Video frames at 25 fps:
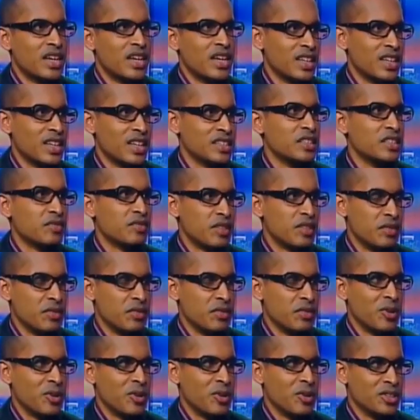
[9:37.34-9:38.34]
there's different
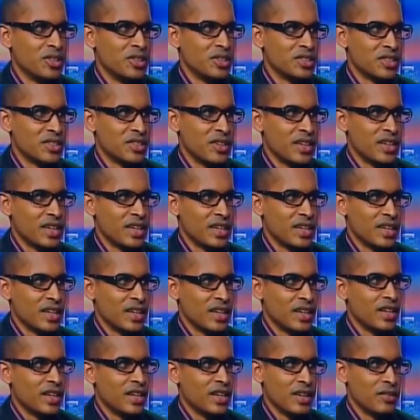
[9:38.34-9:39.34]
viewpoints on it,
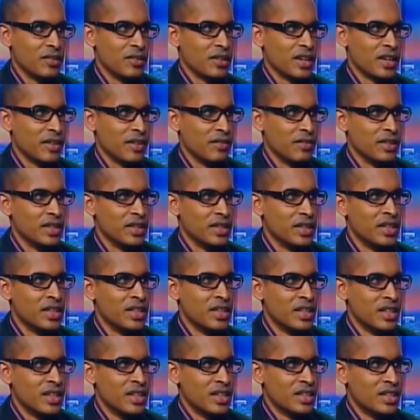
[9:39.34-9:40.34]
and I don't have a
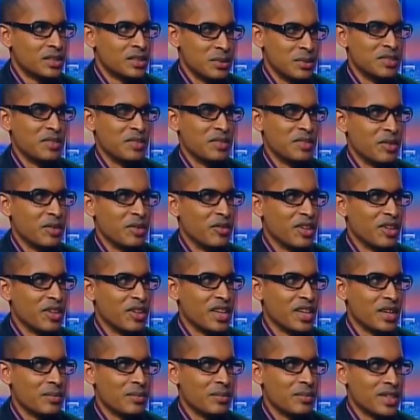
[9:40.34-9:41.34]
specific view on
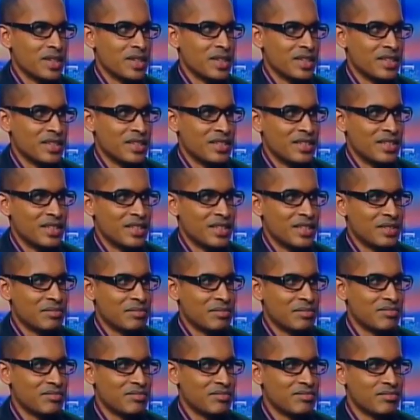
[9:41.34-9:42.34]
that. But
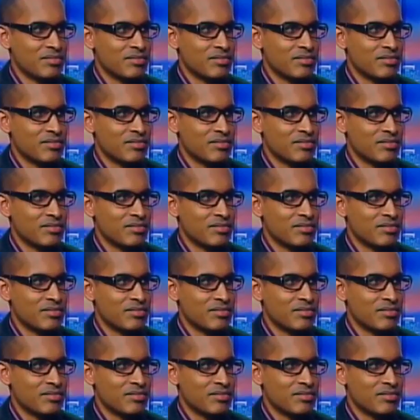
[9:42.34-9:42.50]
yeah.